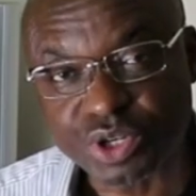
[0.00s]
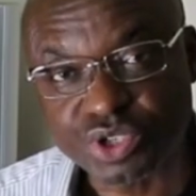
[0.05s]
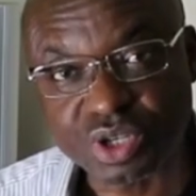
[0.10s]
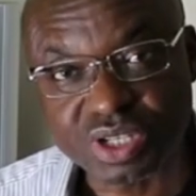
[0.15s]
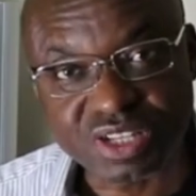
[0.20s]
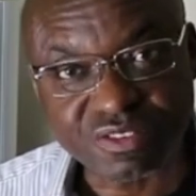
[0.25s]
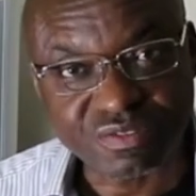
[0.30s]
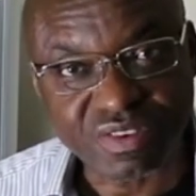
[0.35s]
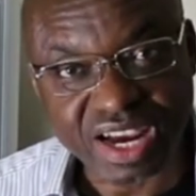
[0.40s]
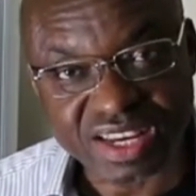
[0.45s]

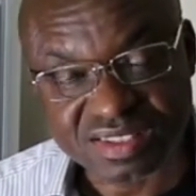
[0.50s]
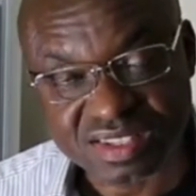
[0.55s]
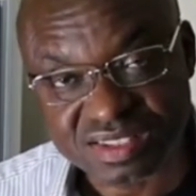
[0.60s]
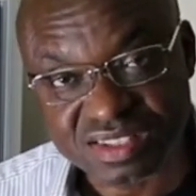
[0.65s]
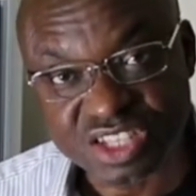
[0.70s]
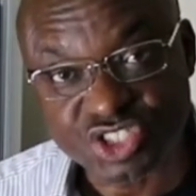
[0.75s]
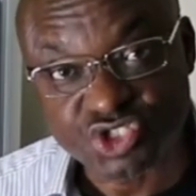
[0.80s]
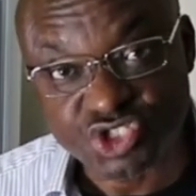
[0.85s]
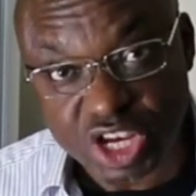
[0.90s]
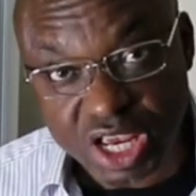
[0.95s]
pressure
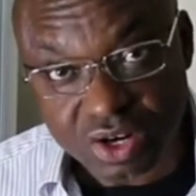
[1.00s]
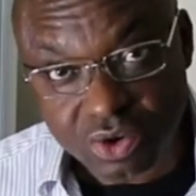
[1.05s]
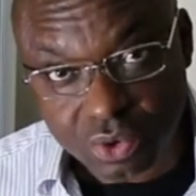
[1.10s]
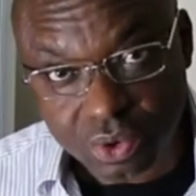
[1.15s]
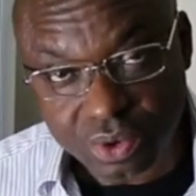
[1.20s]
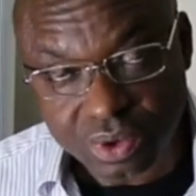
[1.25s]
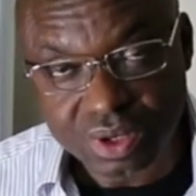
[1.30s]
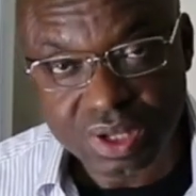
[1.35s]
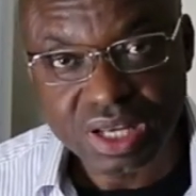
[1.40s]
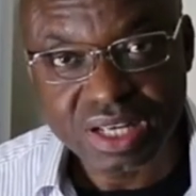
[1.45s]
devices in
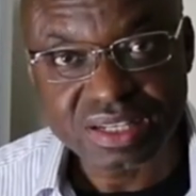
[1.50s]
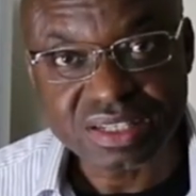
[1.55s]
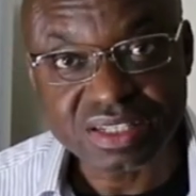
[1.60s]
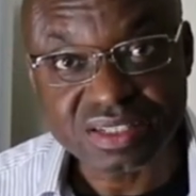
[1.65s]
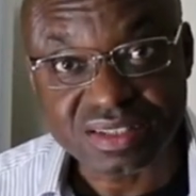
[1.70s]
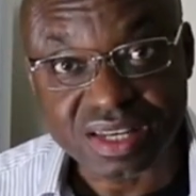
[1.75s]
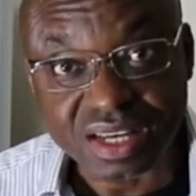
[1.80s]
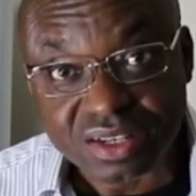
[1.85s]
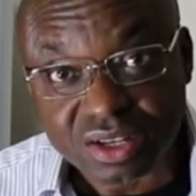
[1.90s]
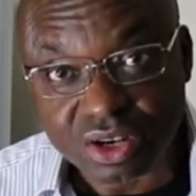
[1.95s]
general,
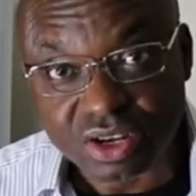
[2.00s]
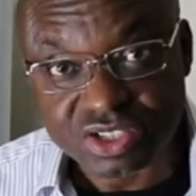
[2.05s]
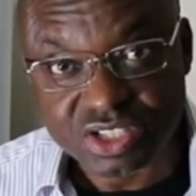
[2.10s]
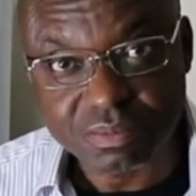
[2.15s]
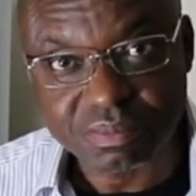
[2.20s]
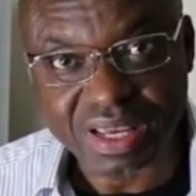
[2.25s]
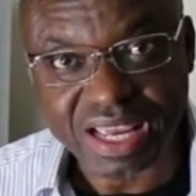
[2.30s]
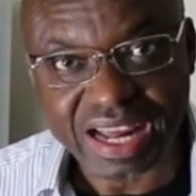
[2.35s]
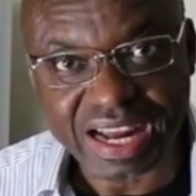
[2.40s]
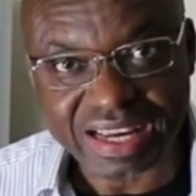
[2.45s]
the
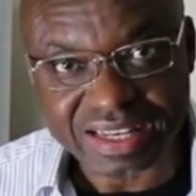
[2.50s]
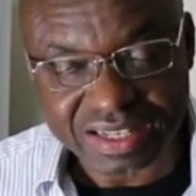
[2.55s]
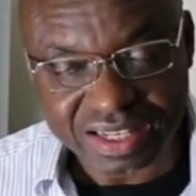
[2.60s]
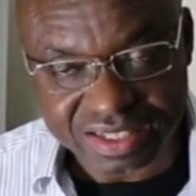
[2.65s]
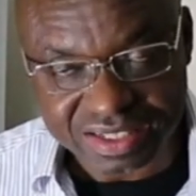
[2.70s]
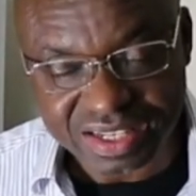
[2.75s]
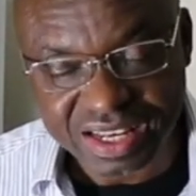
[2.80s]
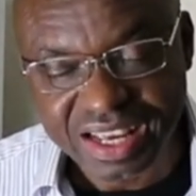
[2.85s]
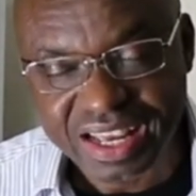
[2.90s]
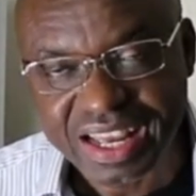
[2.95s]
technology behind
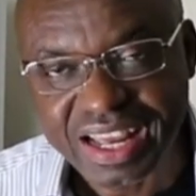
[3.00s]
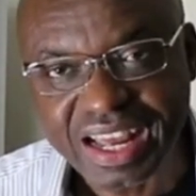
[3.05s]
it,